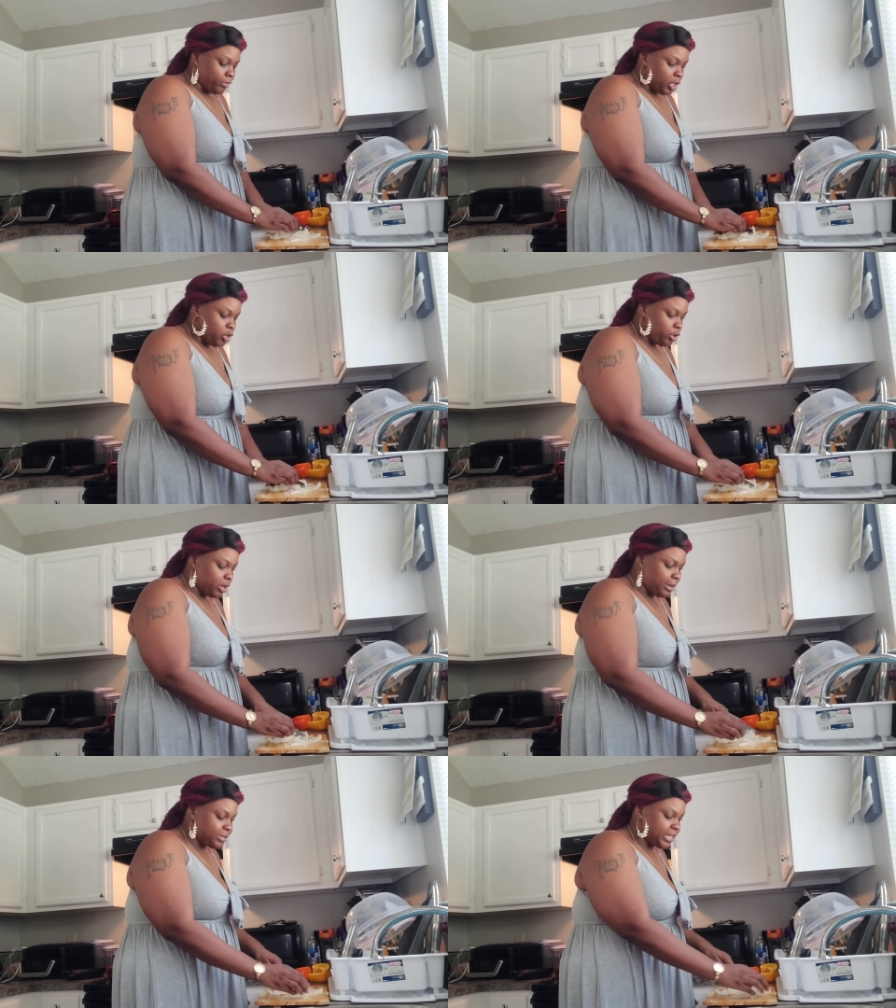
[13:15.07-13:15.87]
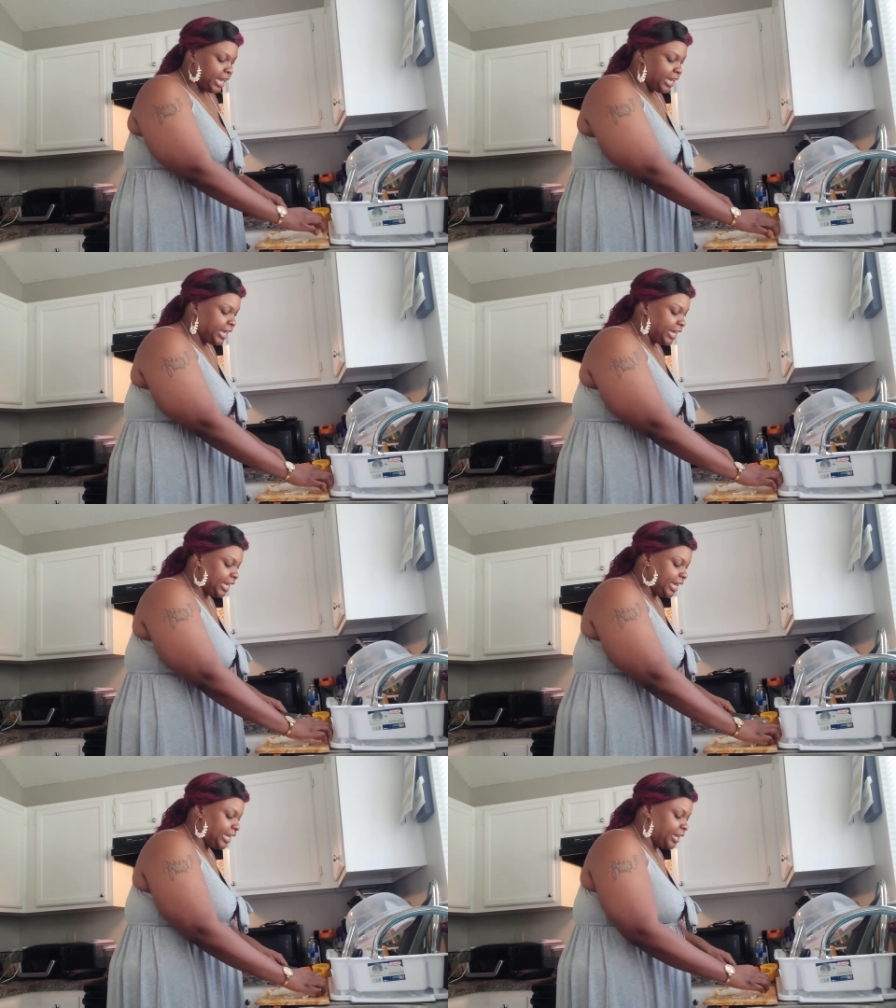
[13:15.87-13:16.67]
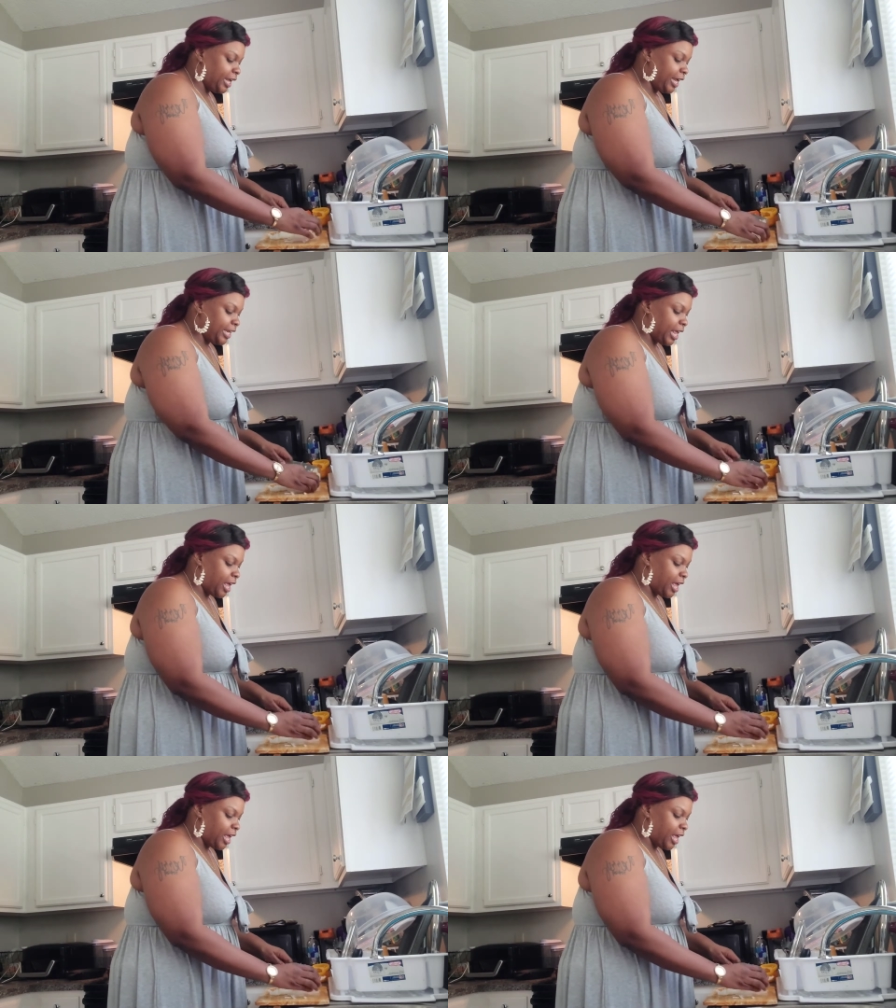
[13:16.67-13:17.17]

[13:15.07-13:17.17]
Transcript: You know what I'm saying? And